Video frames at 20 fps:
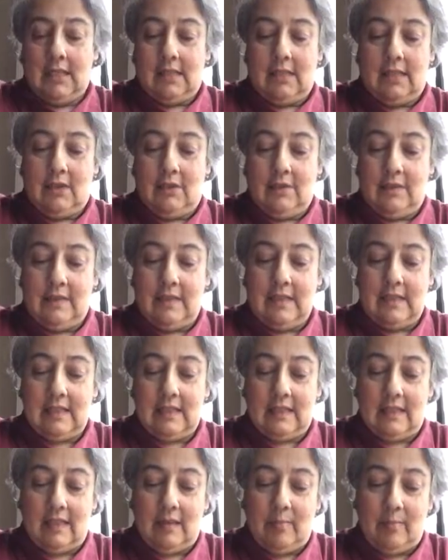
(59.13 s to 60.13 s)
So
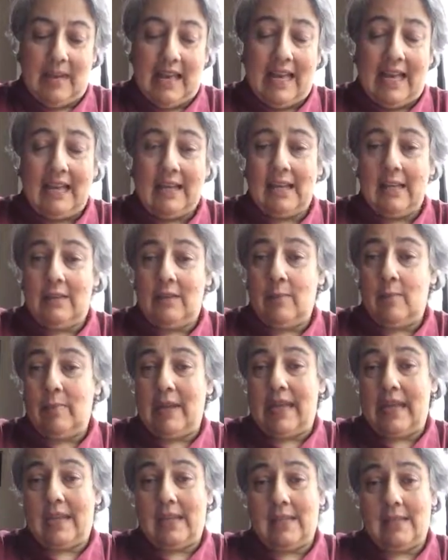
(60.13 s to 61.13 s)
this is the back and the
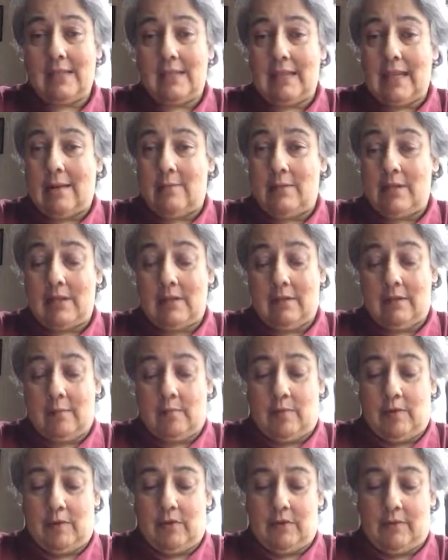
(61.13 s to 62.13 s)
back is absolutely
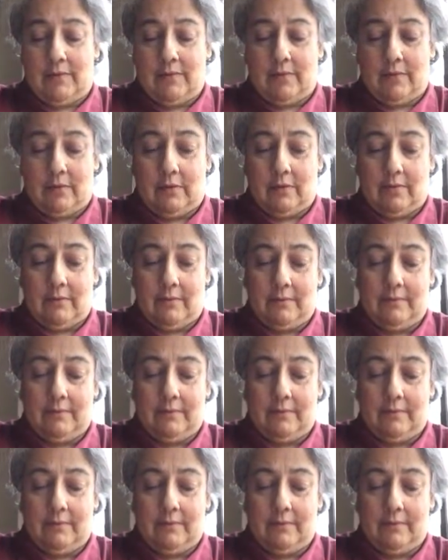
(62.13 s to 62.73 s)
beautiful.